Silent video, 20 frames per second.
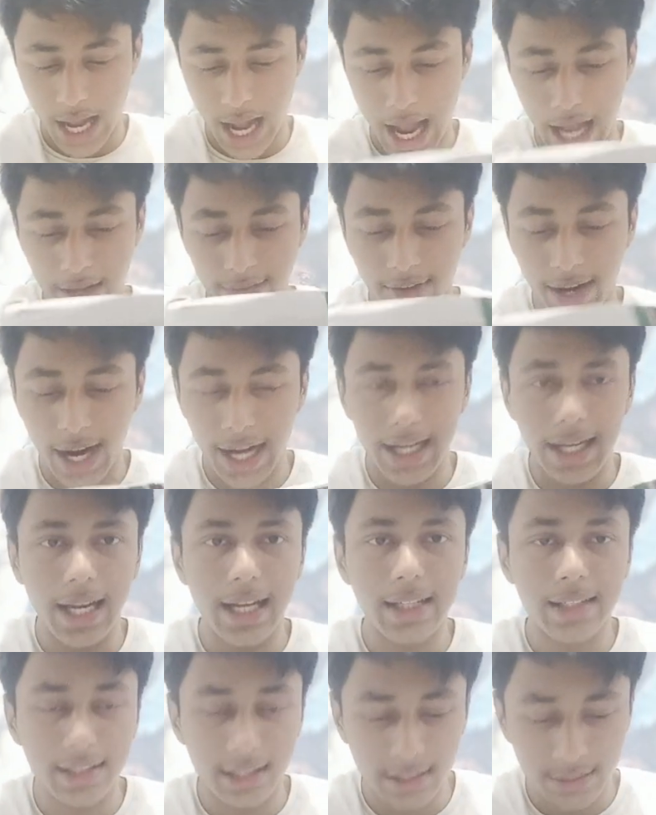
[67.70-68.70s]
I have
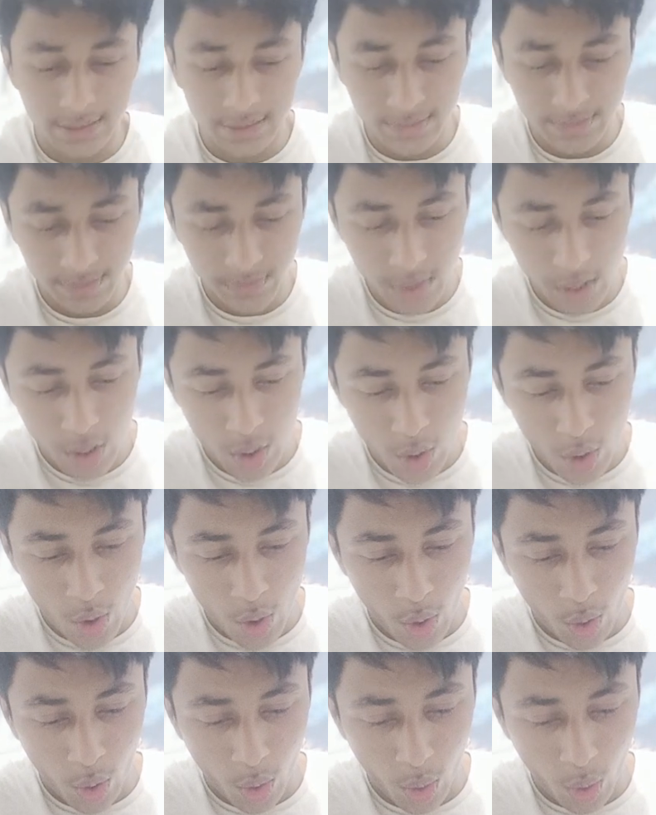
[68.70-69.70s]
highlighted
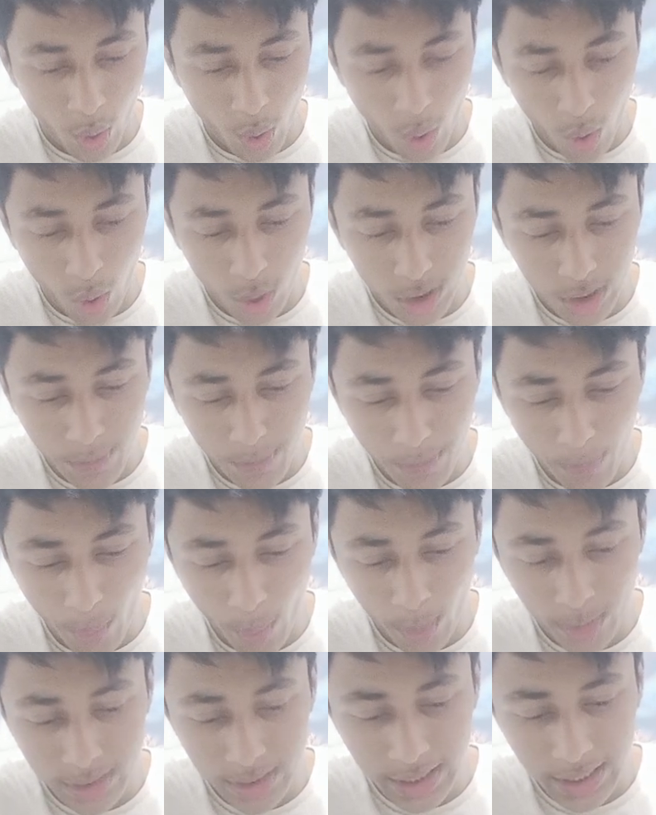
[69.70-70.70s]
all the
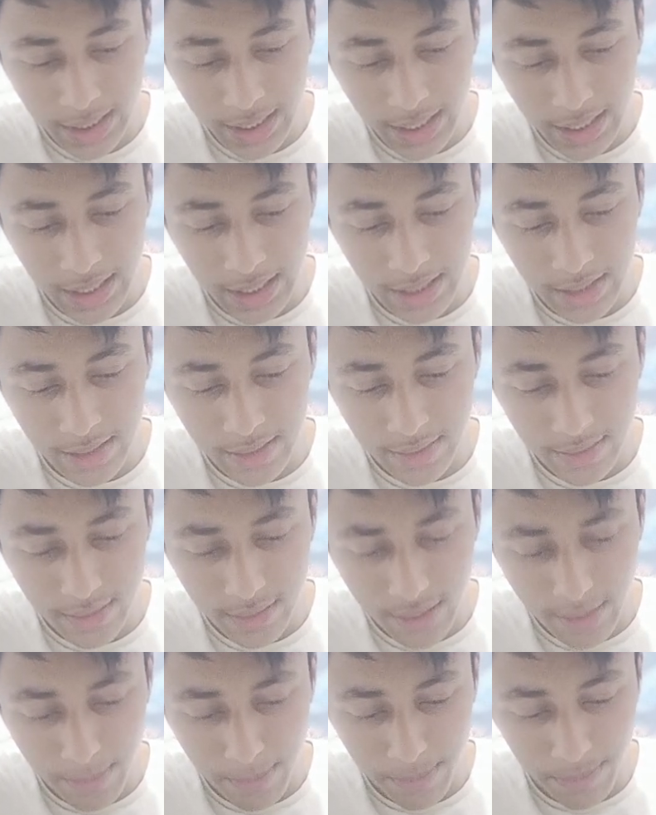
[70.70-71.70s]
points and
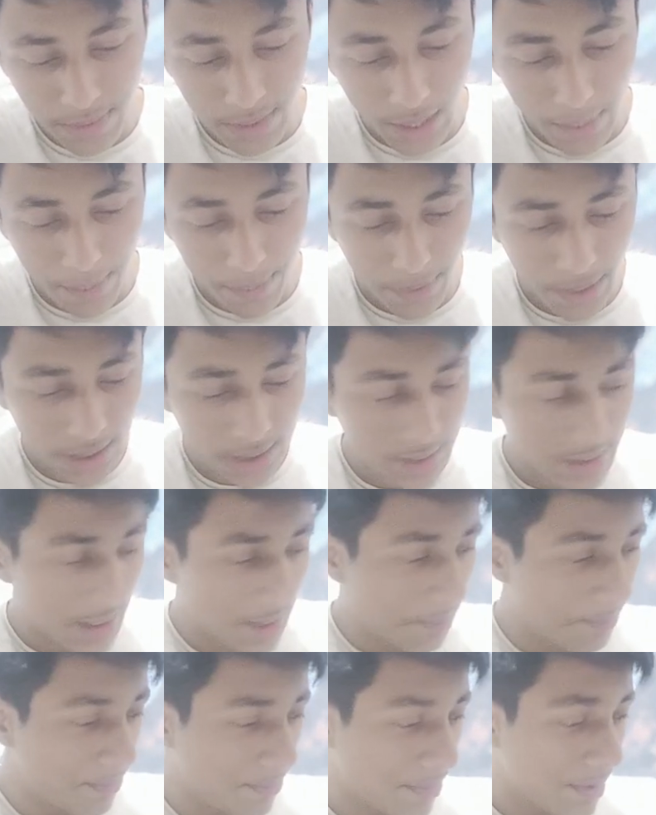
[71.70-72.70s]
numbered
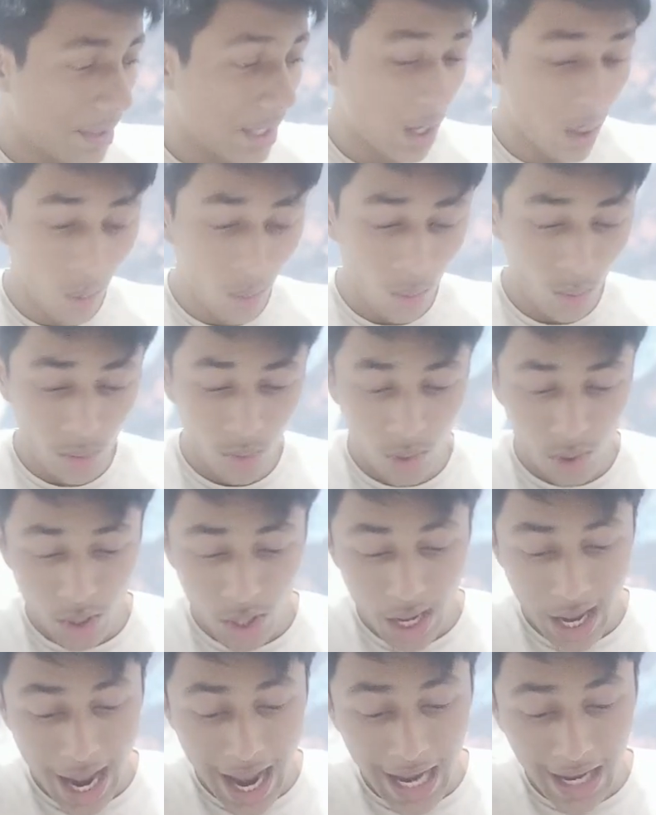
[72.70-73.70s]
them. Now
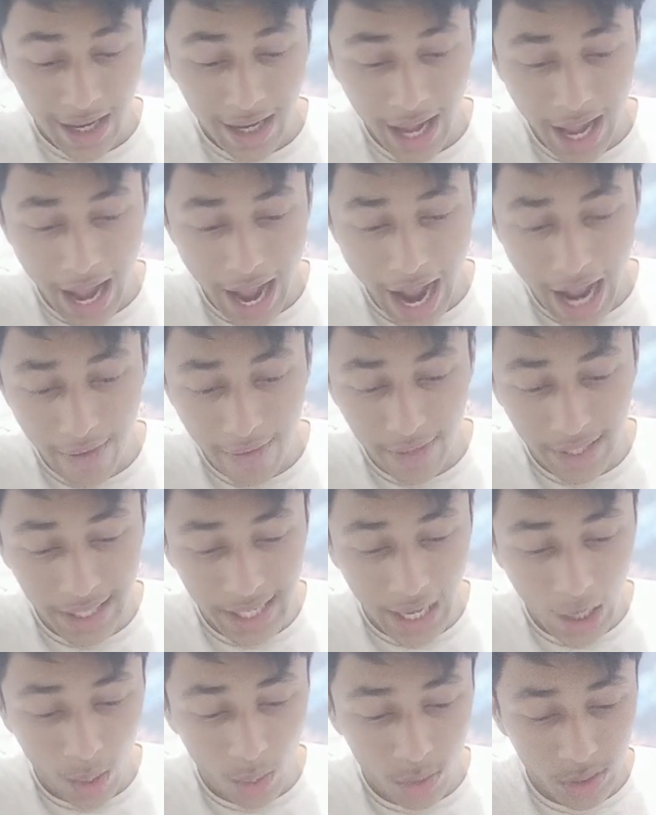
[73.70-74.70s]
I will
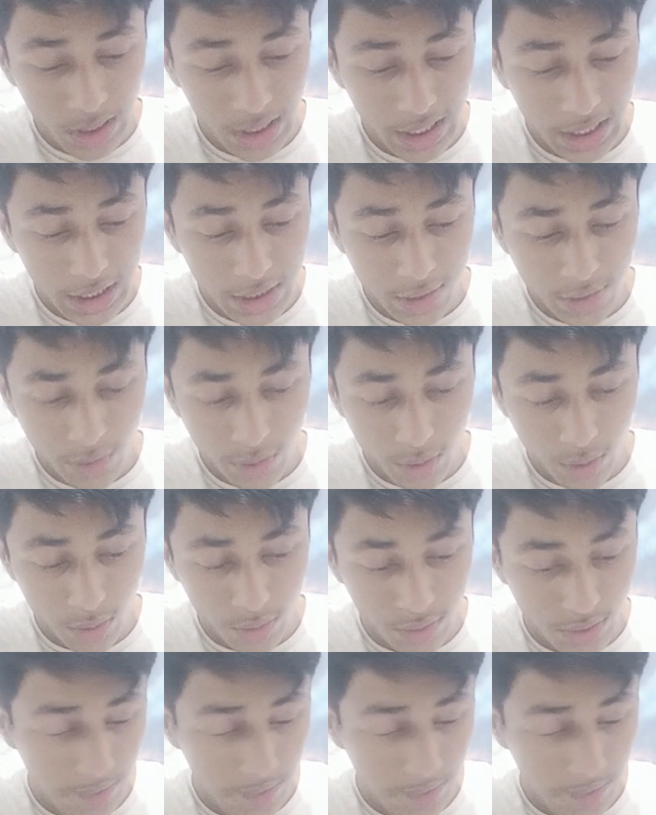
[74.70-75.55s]
count each one of